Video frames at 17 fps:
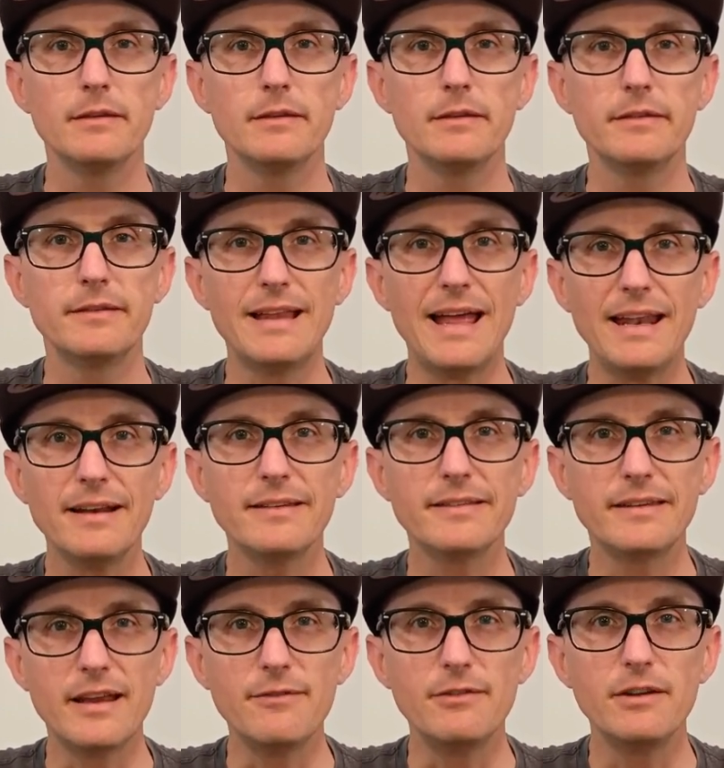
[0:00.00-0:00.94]
Static
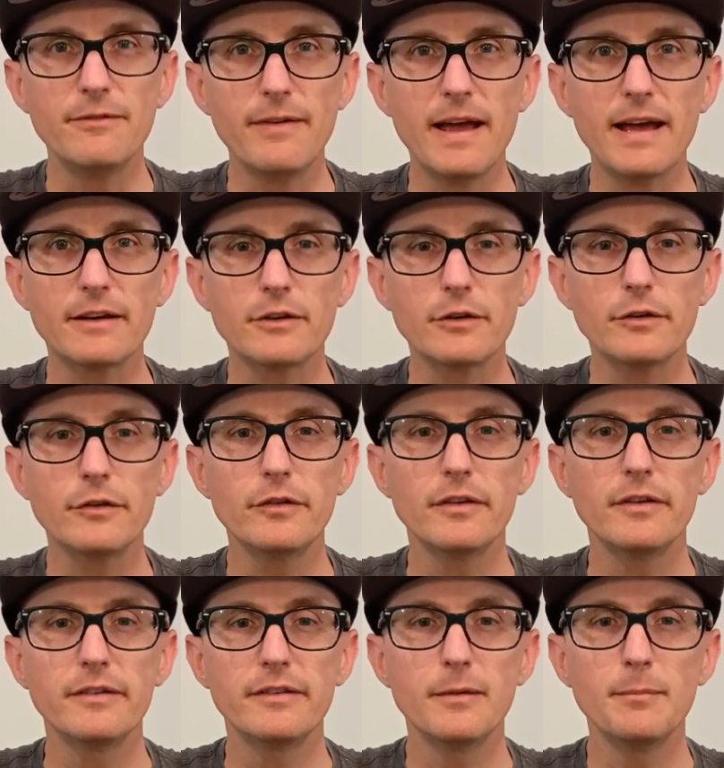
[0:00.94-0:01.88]
safety
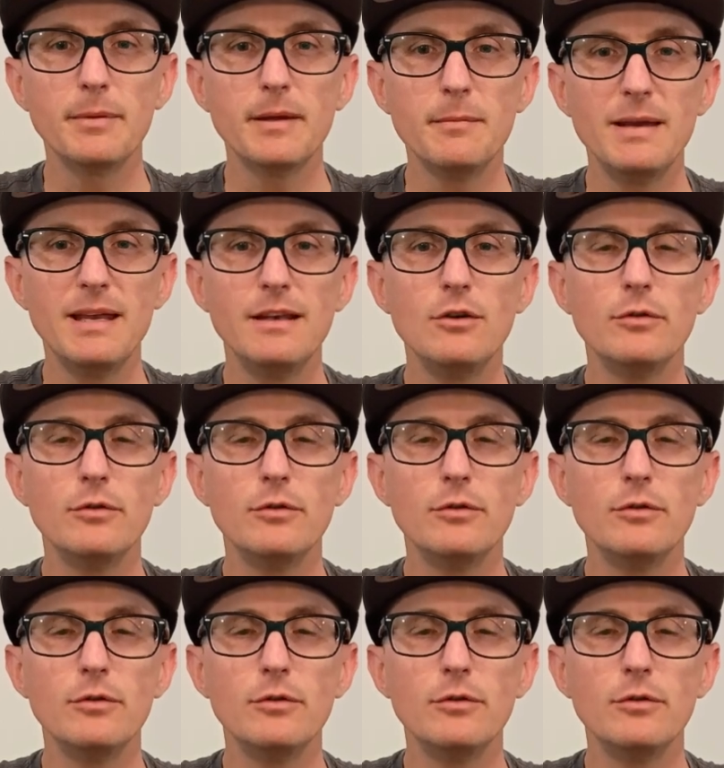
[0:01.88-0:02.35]
factors simply mean